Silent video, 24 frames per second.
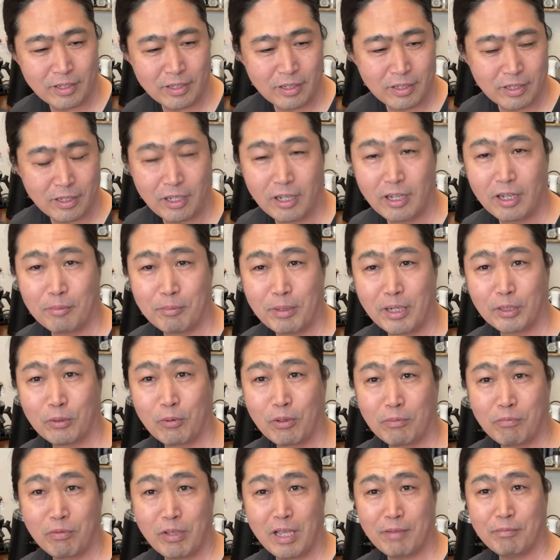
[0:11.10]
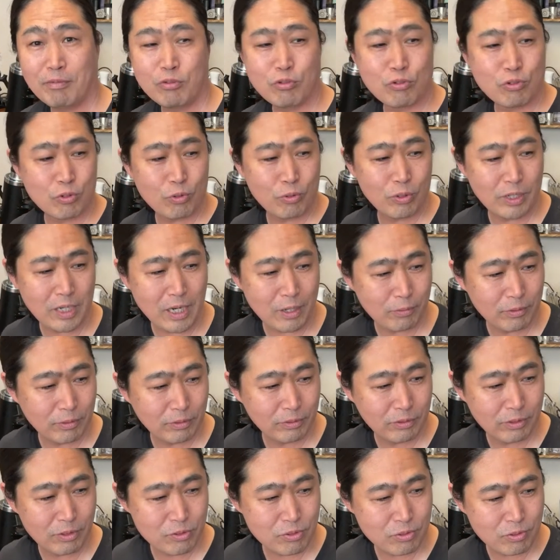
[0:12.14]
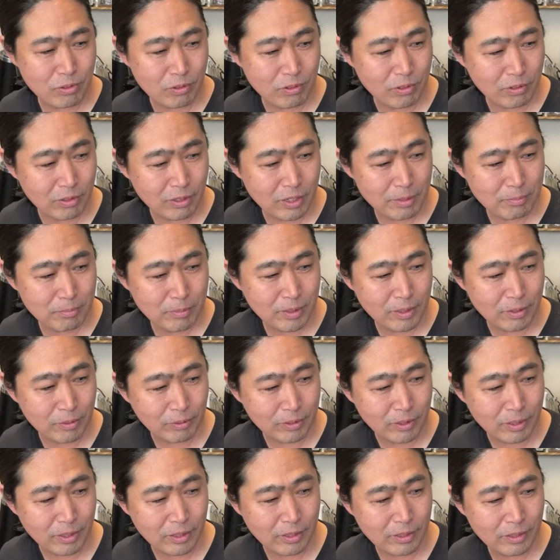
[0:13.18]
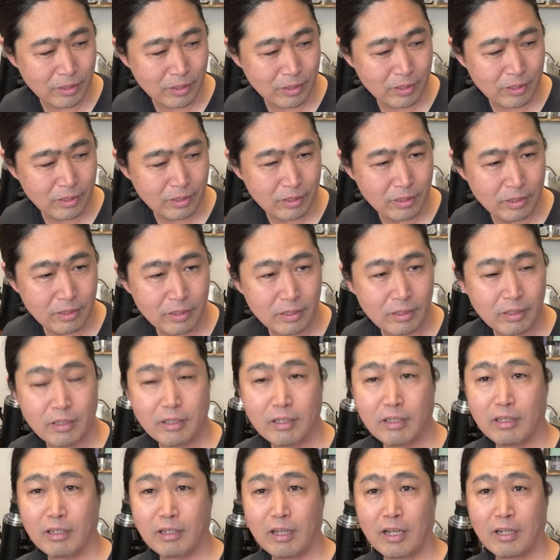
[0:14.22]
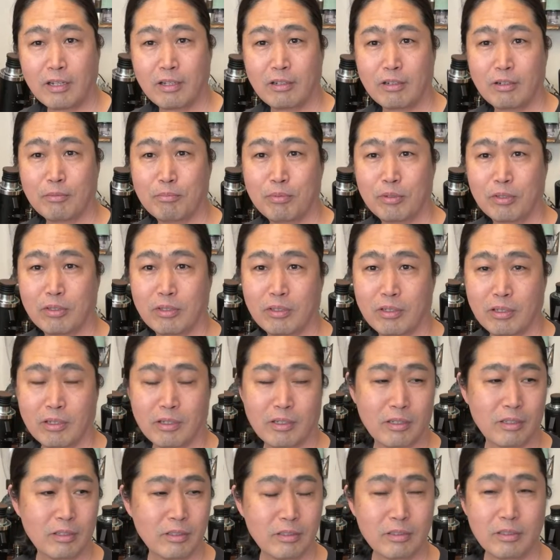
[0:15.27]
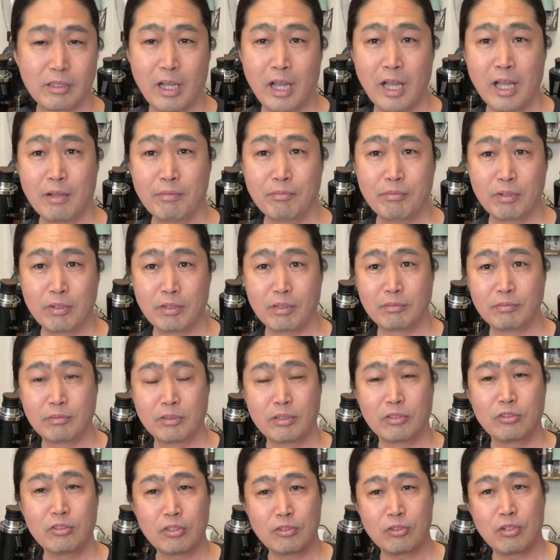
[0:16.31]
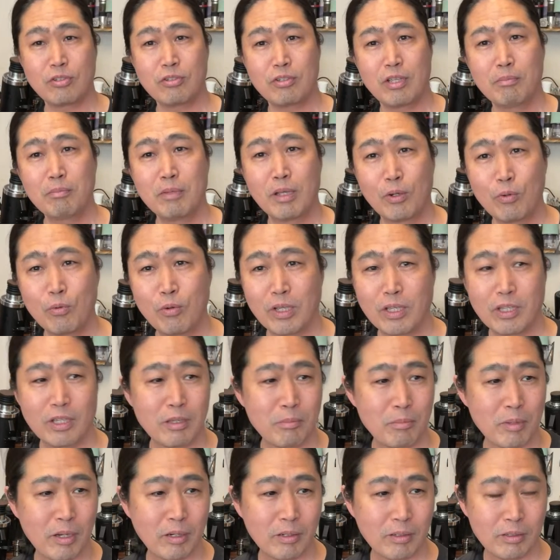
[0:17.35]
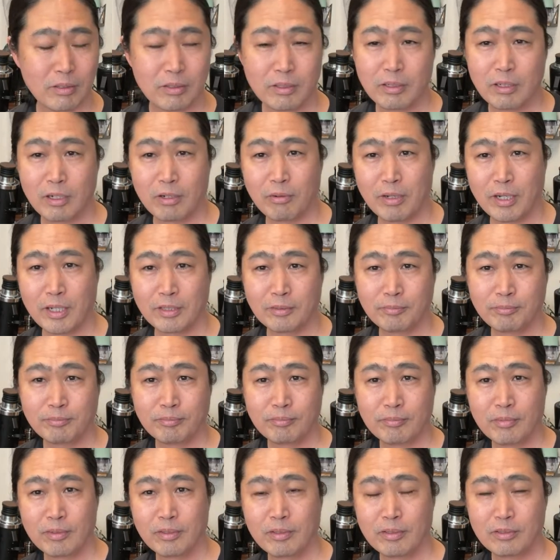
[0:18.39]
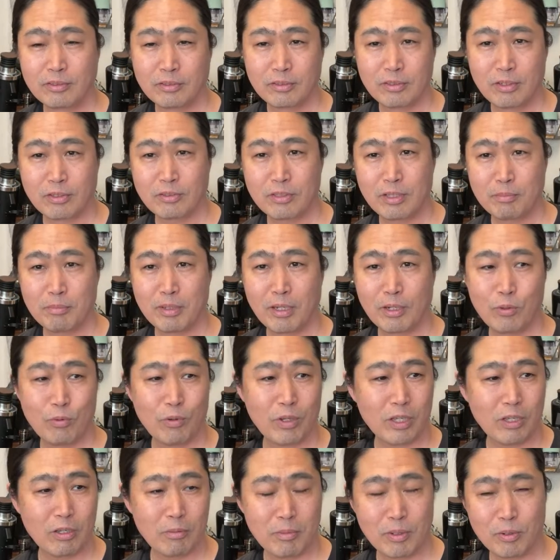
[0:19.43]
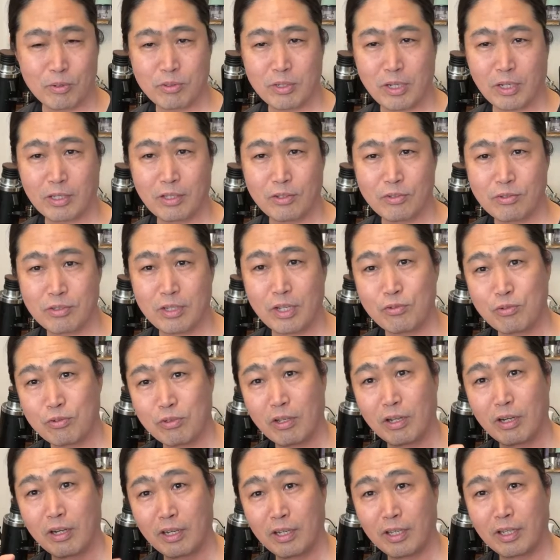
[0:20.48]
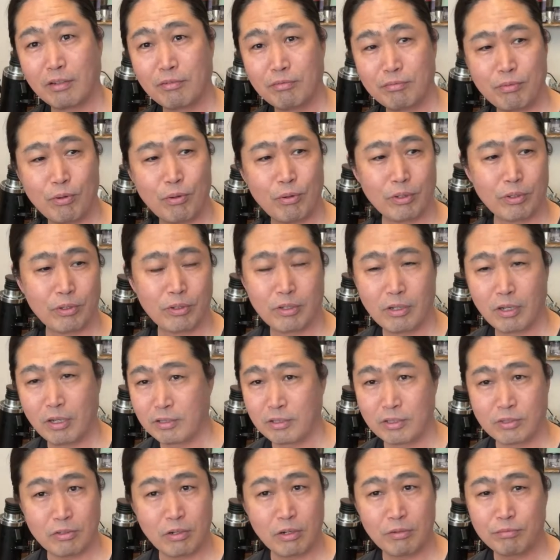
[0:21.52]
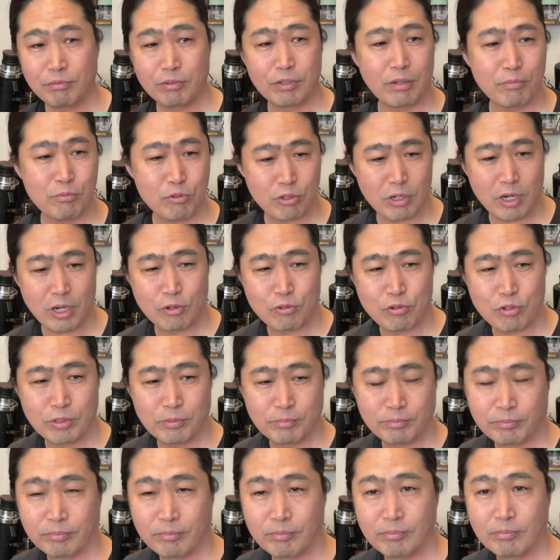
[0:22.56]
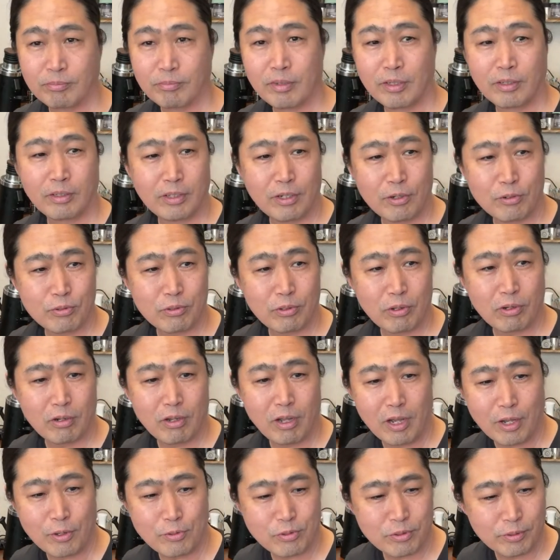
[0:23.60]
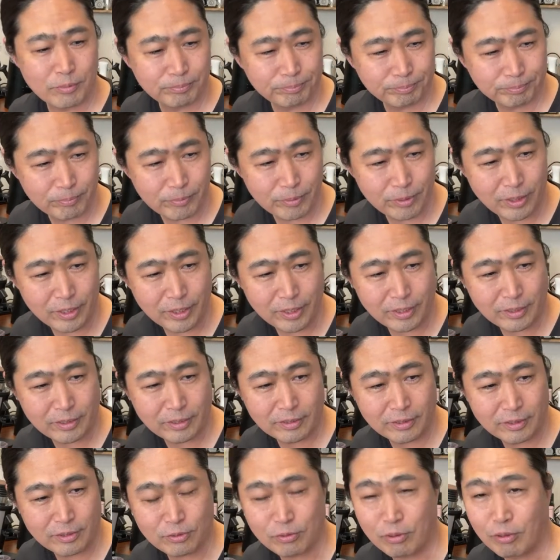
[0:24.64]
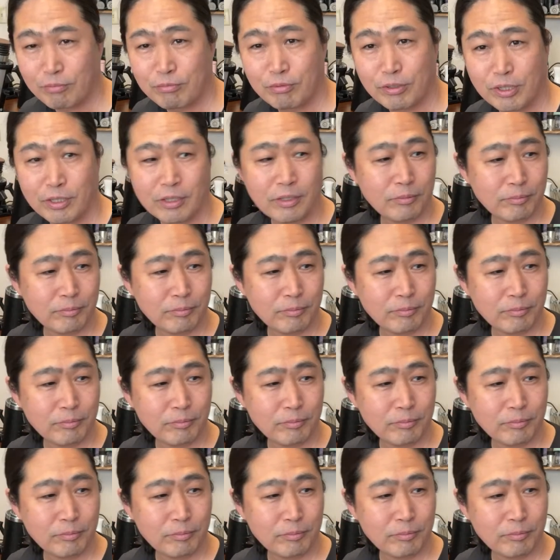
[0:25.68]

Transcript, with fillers: Uh, by the way, if you haven't joined our Discord, let me know, okay? Uh, by the way, uh, I'm gonna put the, I have a, it's a, just send me a quick email, all right? Just send me a quick email so I can send you the link for you. Uh, it's all free of charge. There's no cost, yeah, it's all free.